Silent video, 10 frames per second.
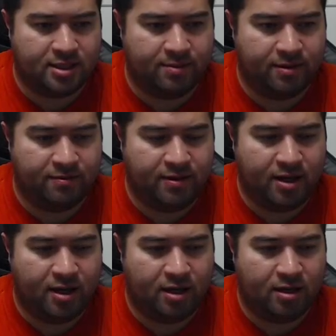above
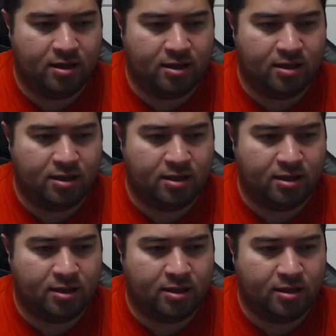there, I